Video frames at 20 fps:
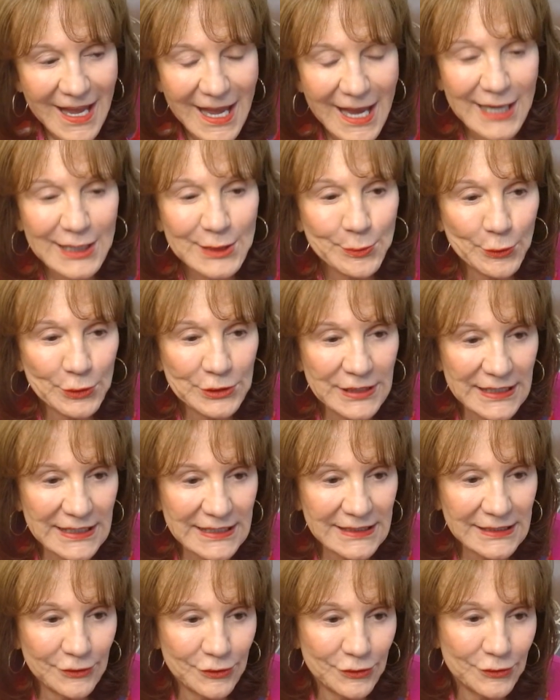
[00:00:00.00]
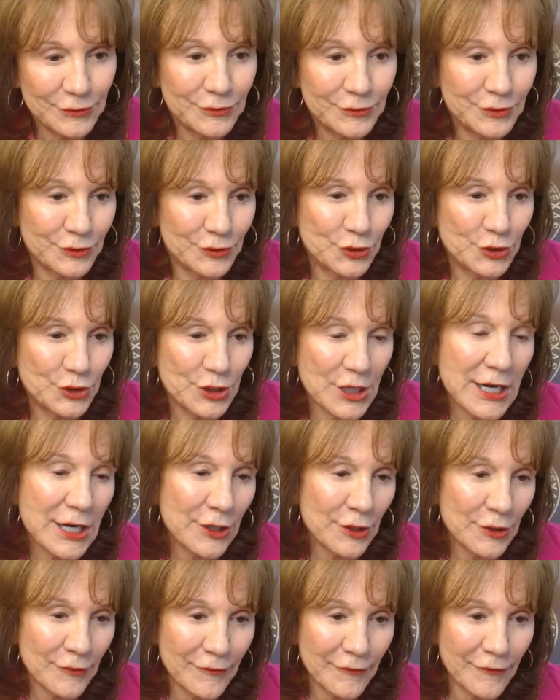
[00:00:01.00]
expertise to
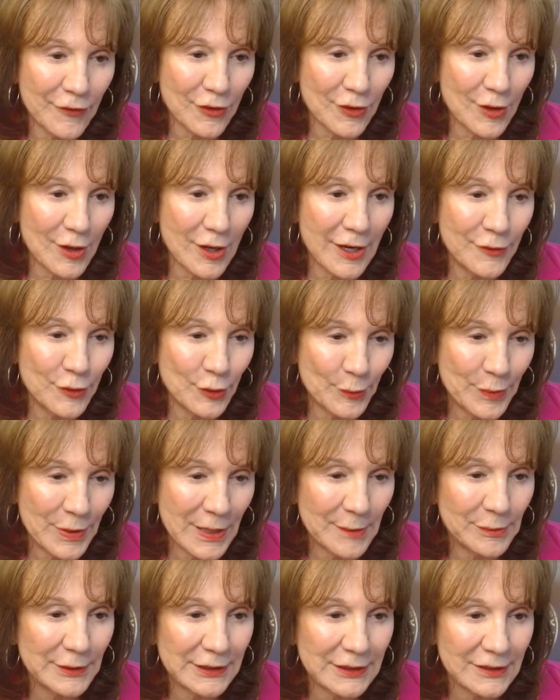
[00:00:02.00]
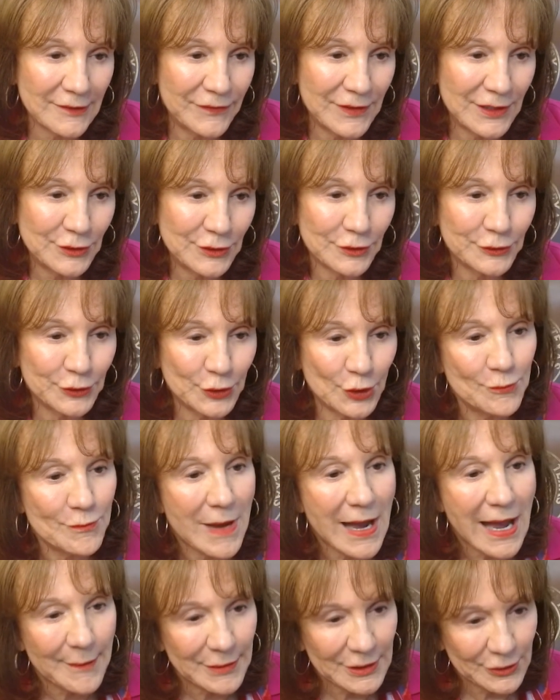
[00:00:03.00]
share for other public officials who
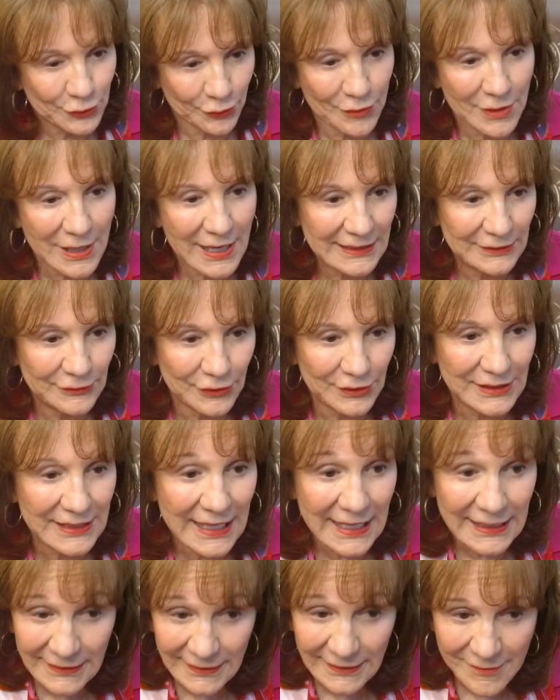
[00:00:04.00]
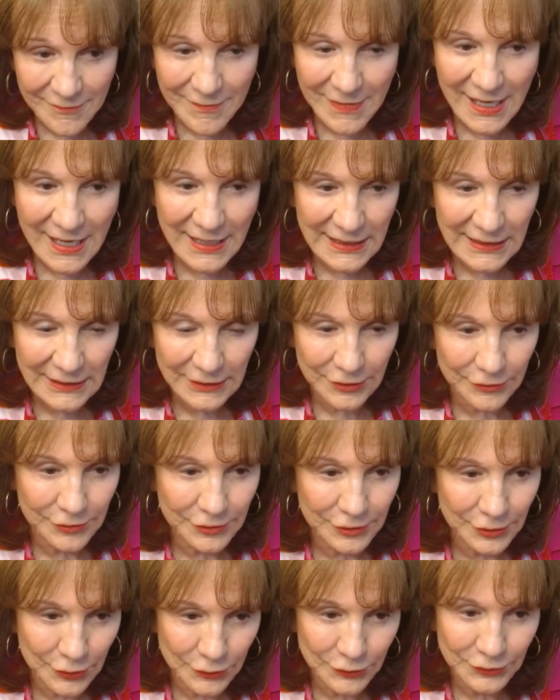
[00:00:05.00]
might be trying to get some money to
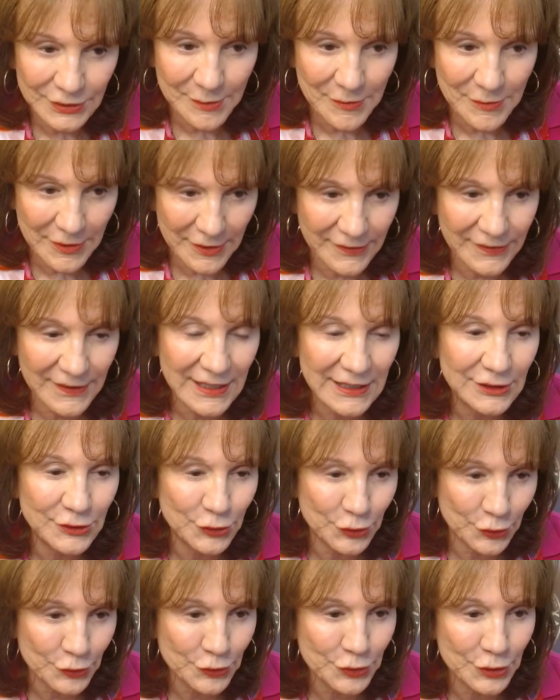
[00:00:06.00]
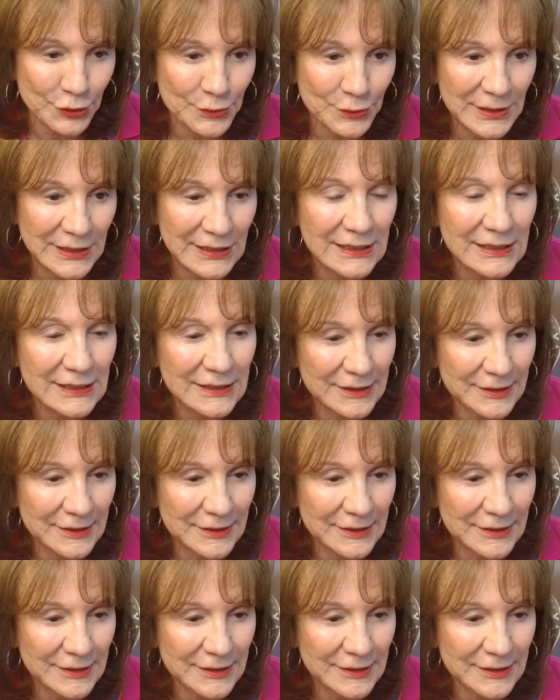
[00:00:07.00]
do some of the things you're doing?